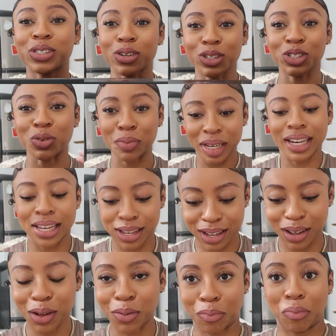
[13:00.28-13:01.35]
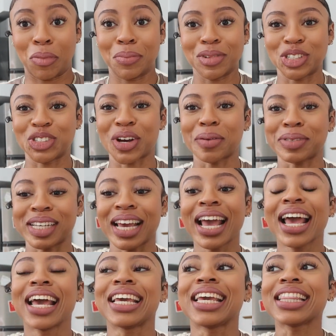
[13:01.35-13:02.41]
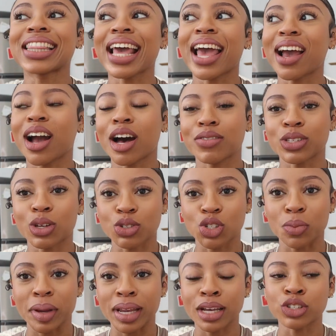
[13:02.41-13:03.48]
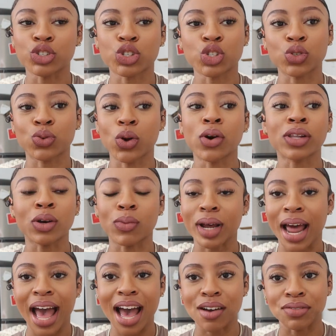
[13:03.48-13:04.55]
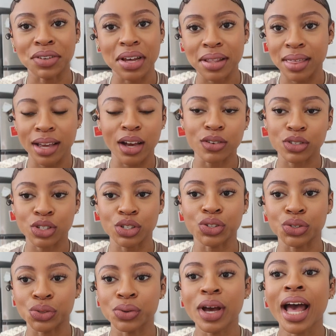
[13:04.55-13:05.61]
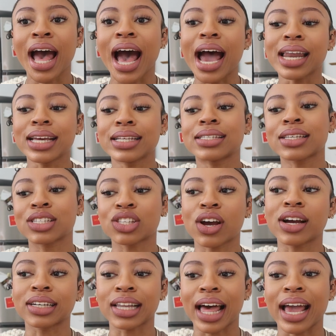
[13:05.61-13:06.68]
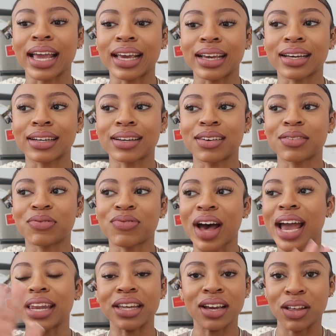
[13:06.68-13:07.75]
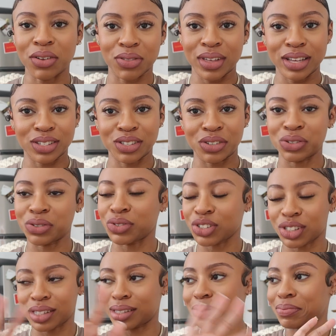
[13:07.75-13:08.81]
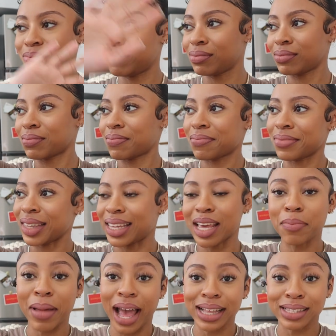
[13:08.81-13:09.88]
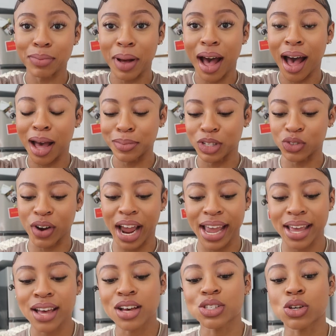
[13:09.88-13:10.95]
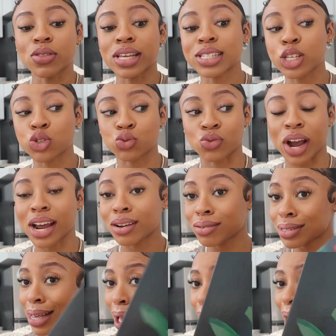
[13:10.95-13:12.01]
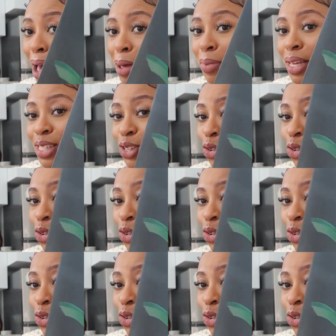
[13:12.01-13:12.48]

social media. Let's drop it. Get the heck off social media, just scrolling when I have nothing else to do. I need to start like finding other things to do. Just get back to my hobbies, right? So this is right on time. It's